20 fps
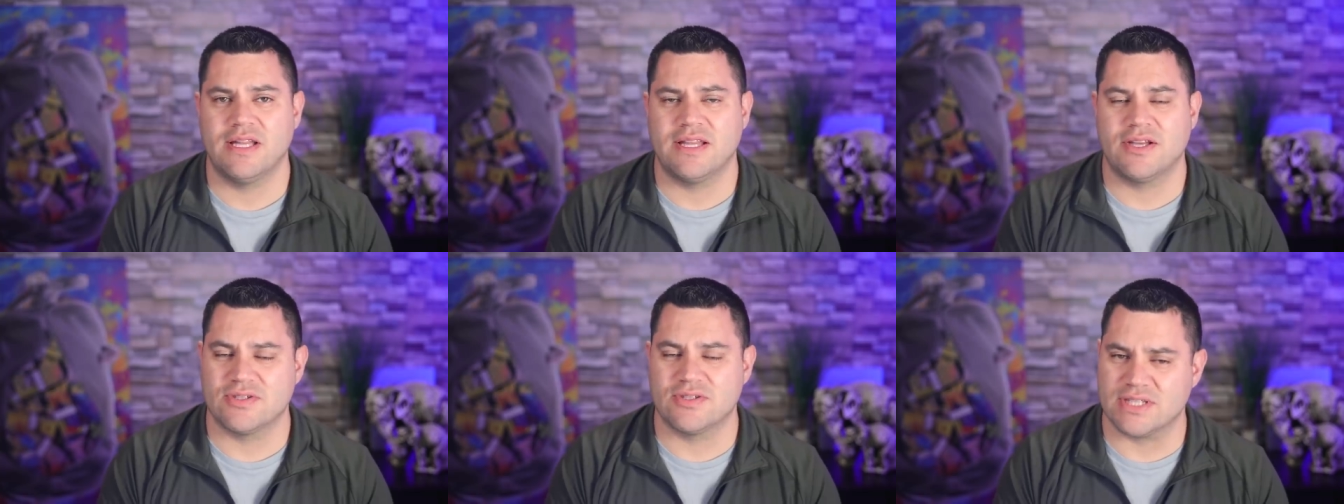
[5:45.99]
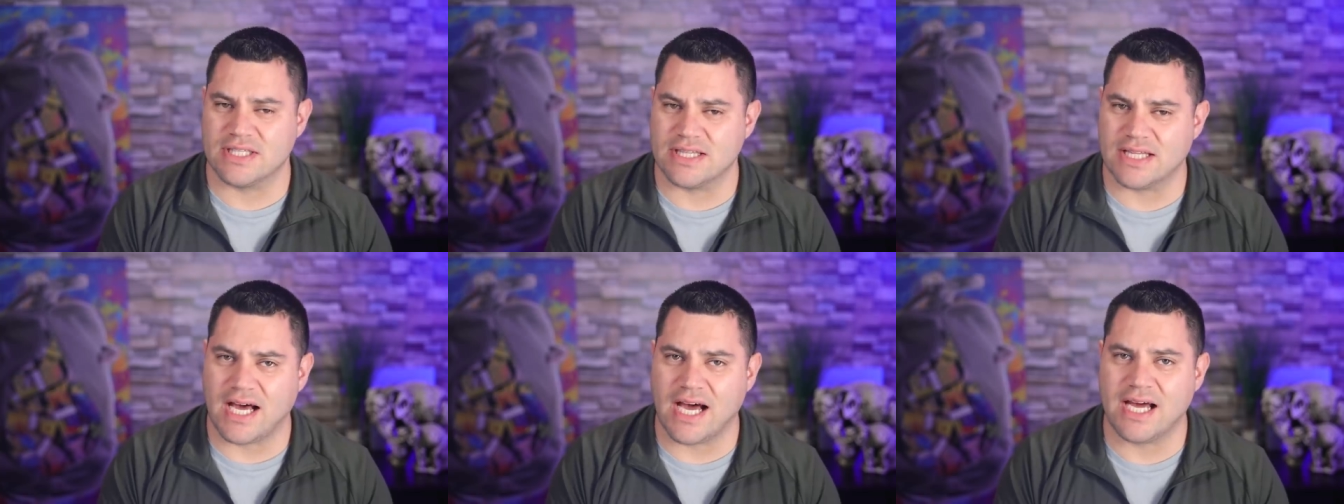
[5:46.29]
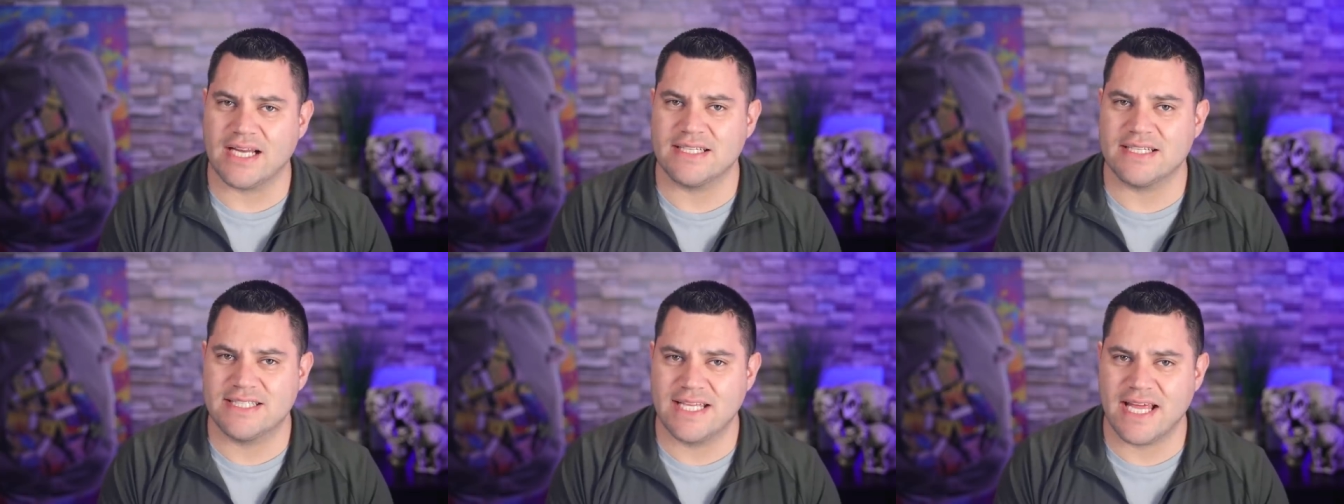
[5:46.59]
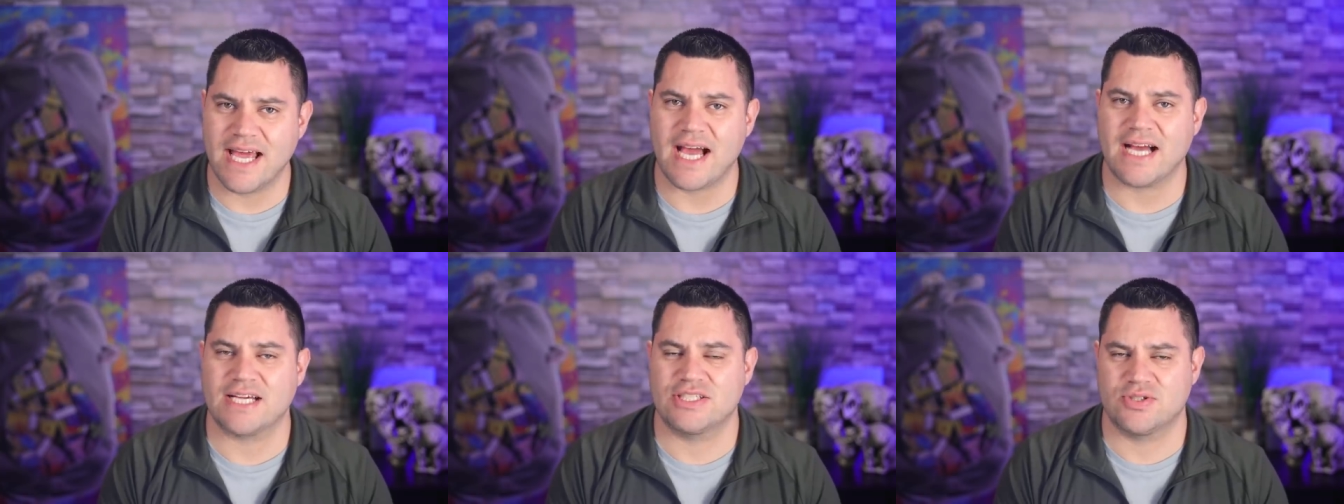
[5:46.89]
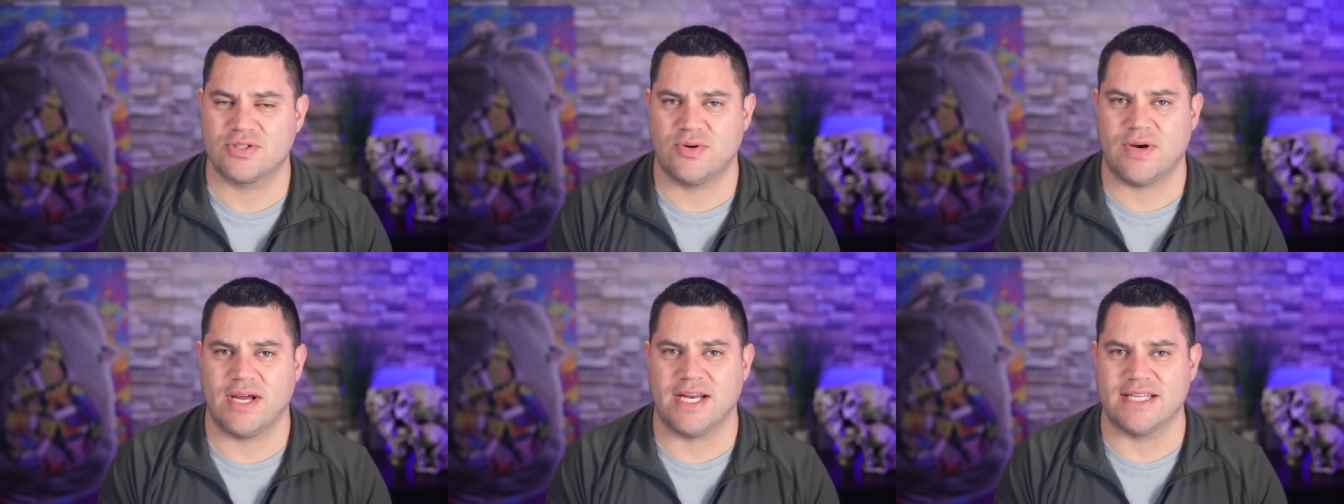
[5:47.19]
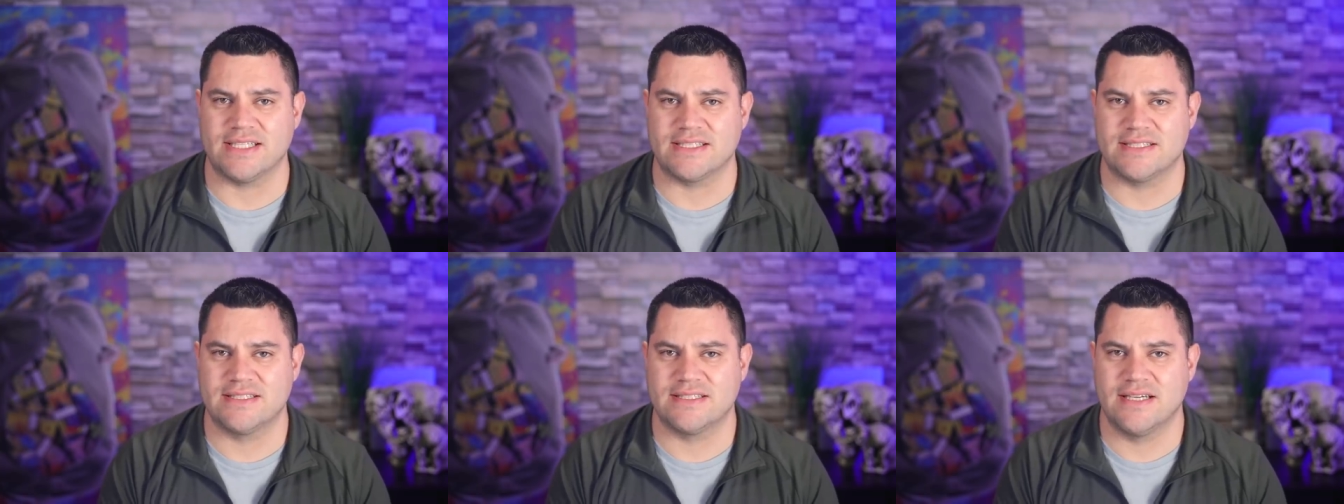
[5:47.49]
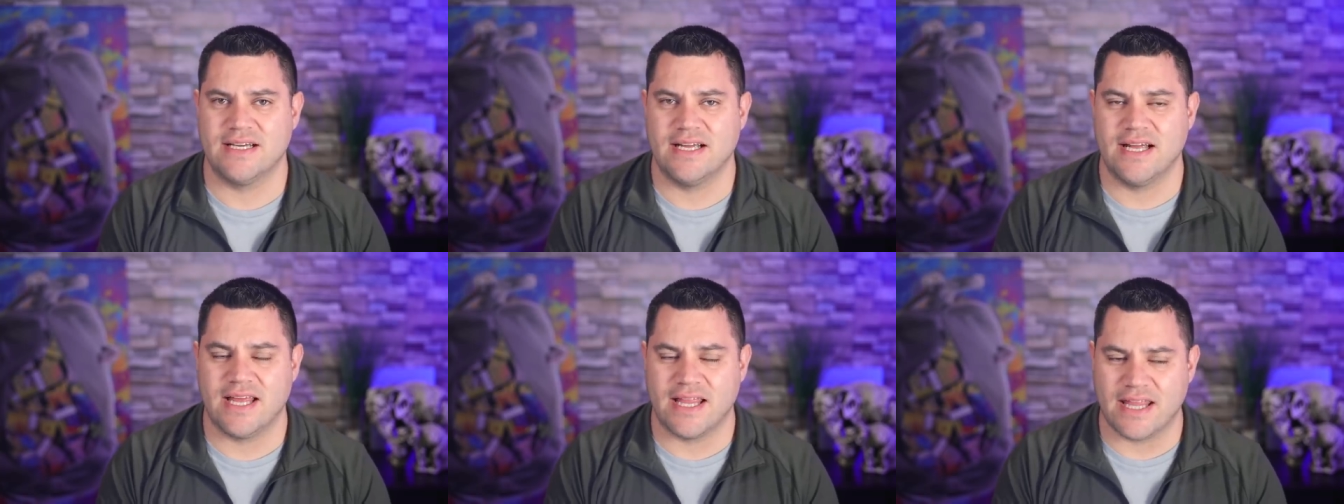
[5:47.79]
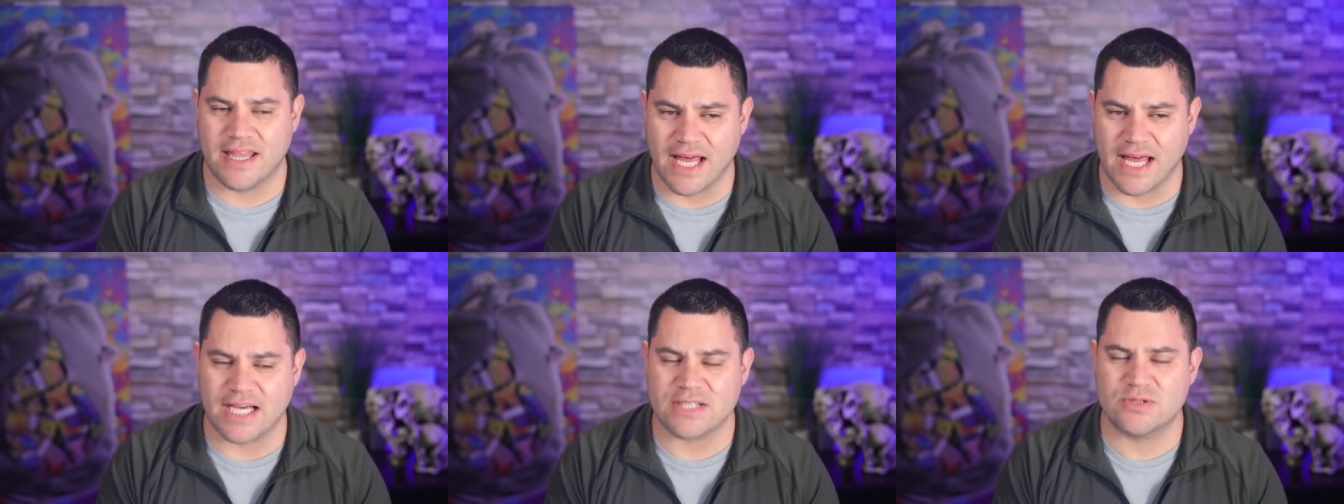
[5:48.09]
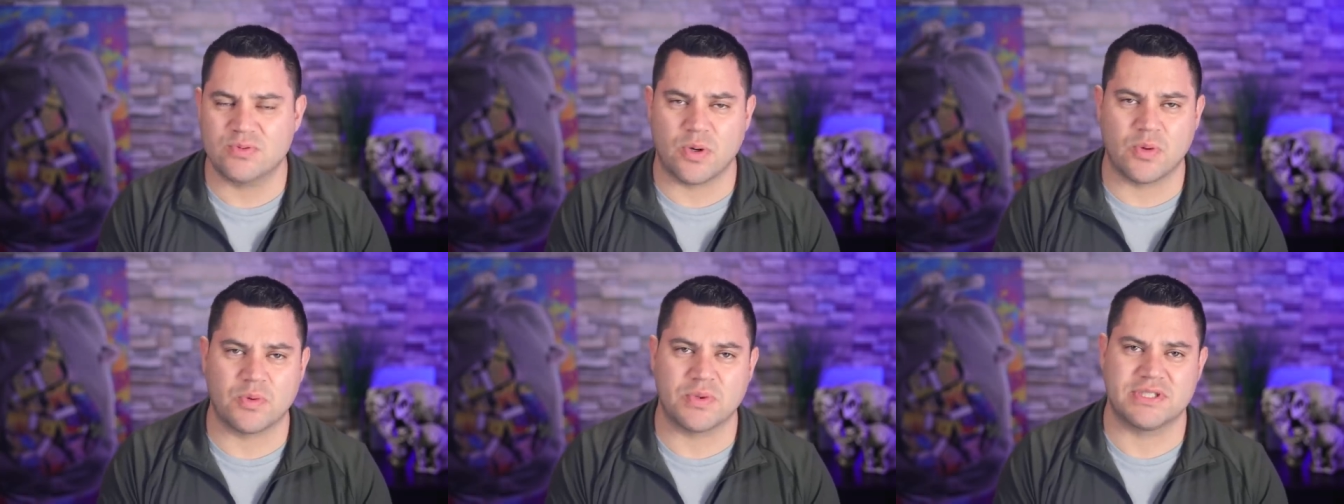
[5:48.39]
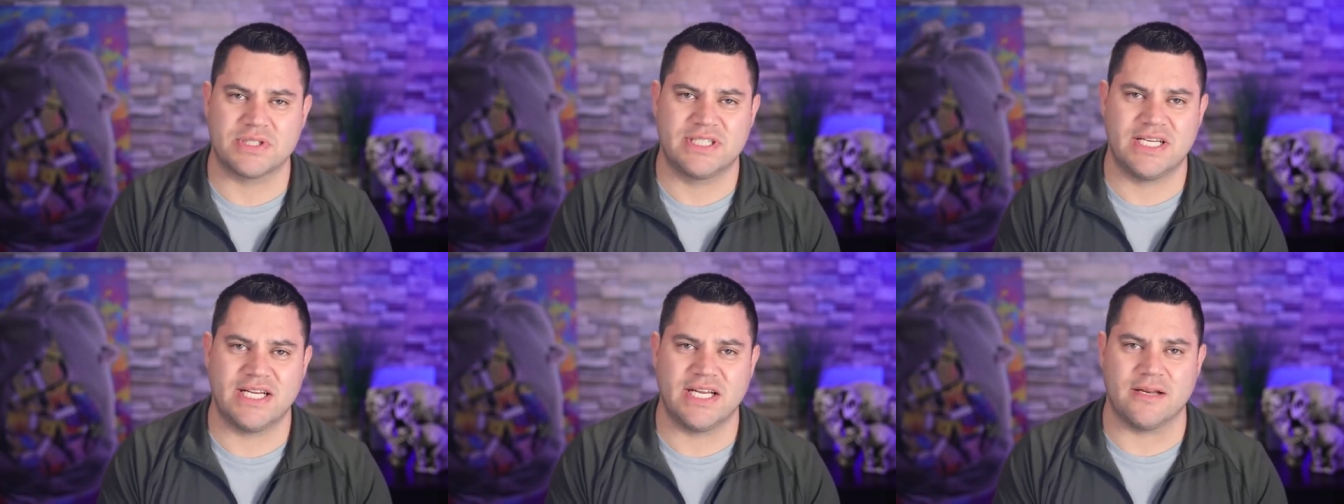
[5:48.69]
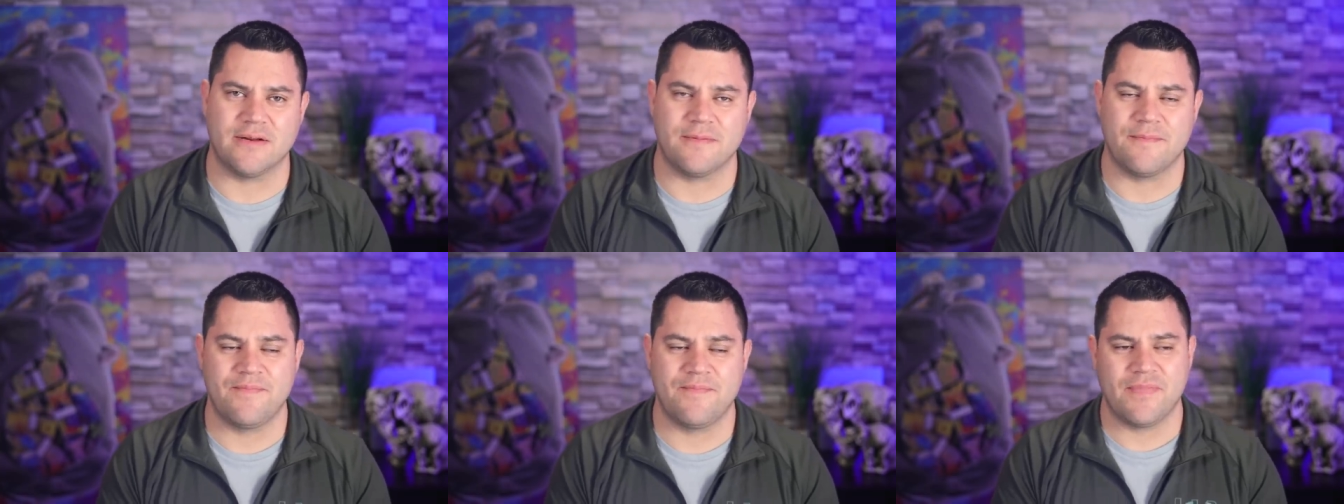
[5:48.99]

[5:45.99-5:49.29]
There's a lot of tax credits. That's what we're seeing.